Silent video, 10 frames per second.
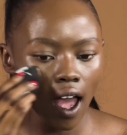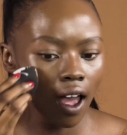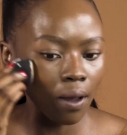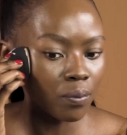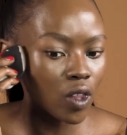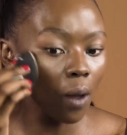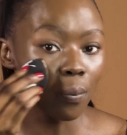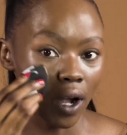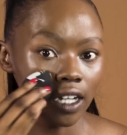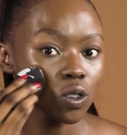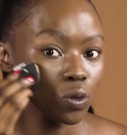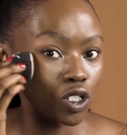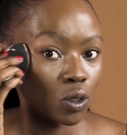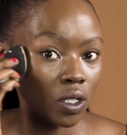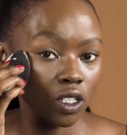a brush
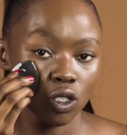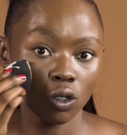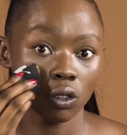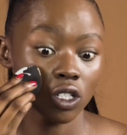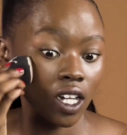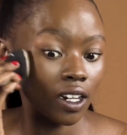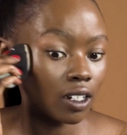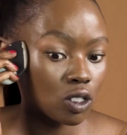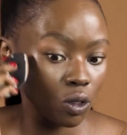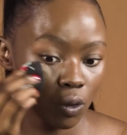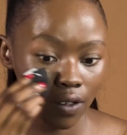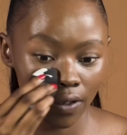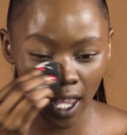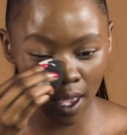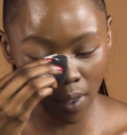would do it. So shout out to
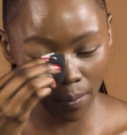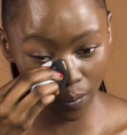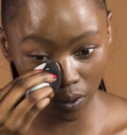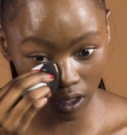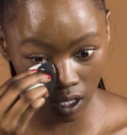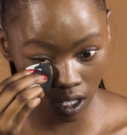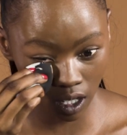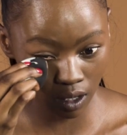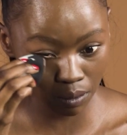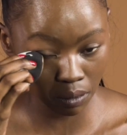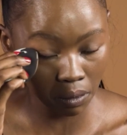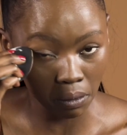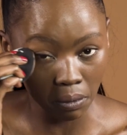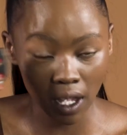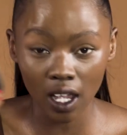whoever came up with the
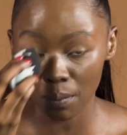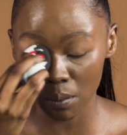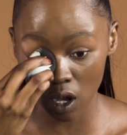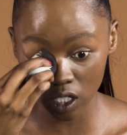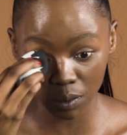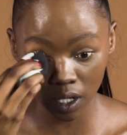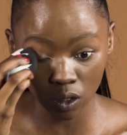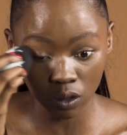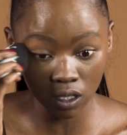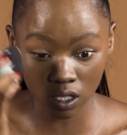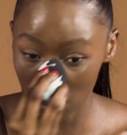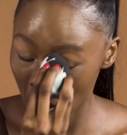makeup marshmallows.